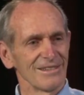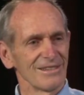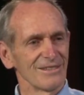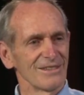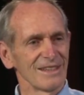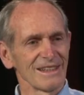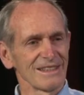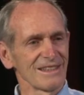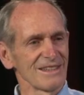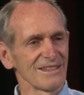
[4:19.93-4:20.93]
Um, well,
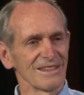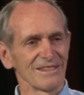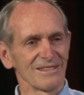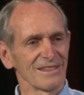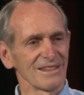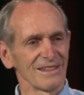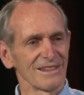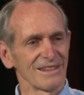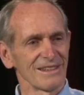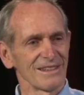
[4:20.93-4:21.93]
I'll tell you,
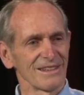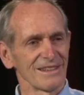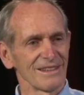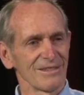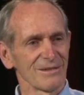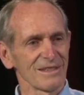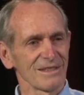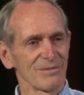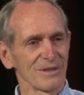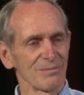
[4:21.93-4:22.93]
it, it
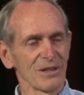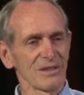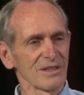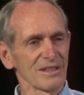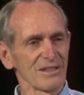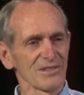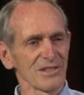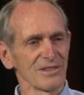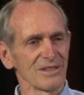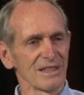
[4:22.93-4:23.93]
was part of the
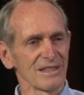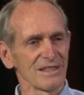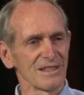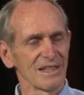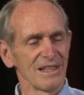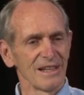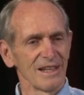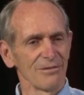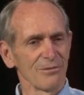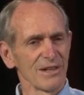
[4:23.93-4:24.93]
culture at that stage,
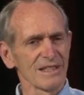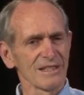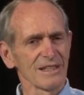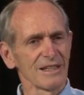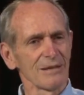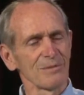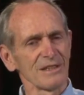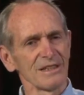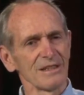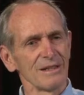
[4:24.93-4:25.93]
and racing
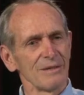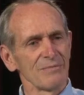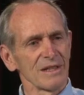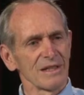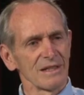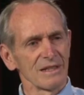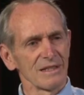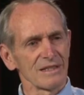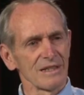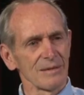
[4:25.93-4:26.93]
up the
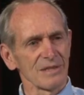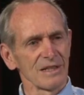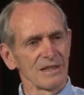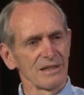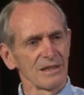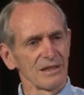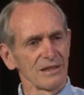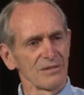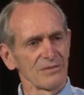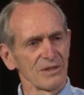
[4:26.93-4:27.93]
the steps. I did a
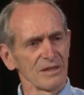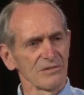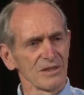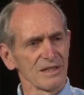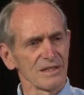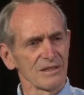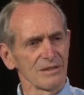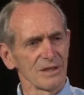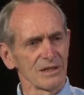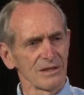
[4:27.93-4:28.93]
lot of deliveries
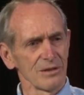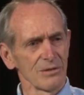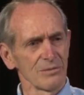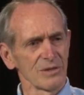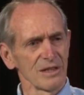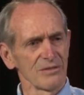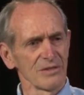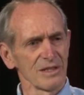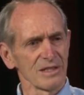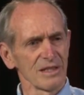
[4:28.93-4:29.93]
uh, because they were home
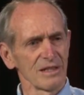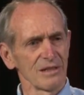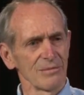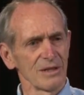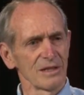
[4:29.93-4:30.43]
deliveries, and